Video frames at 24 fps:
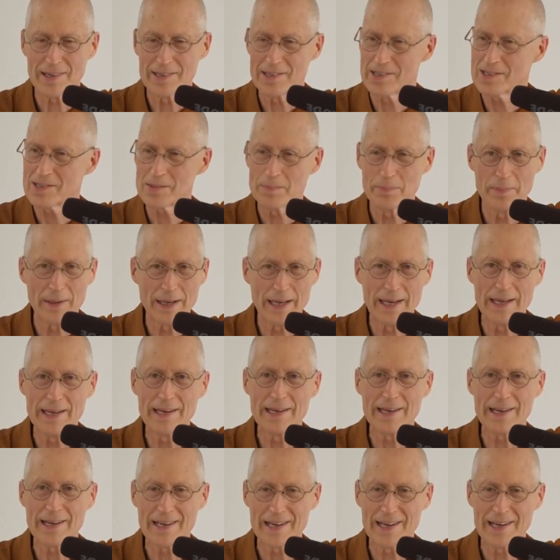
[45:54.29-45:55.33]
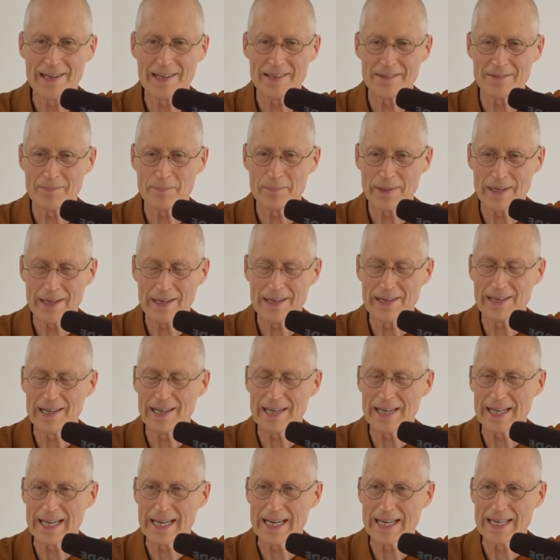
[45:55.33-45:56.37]
just beginning again,
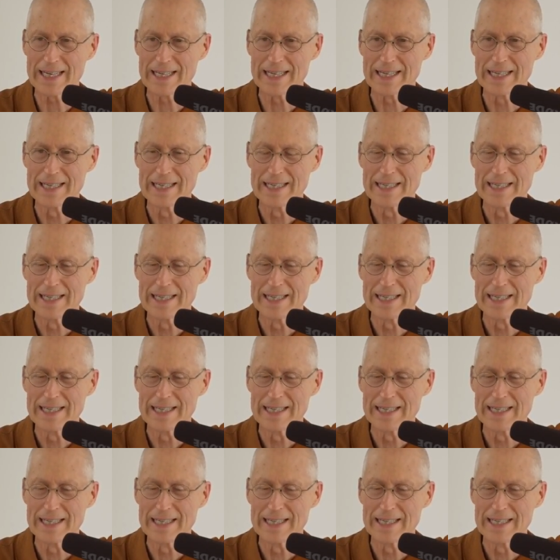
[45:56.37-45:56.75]
beginning again.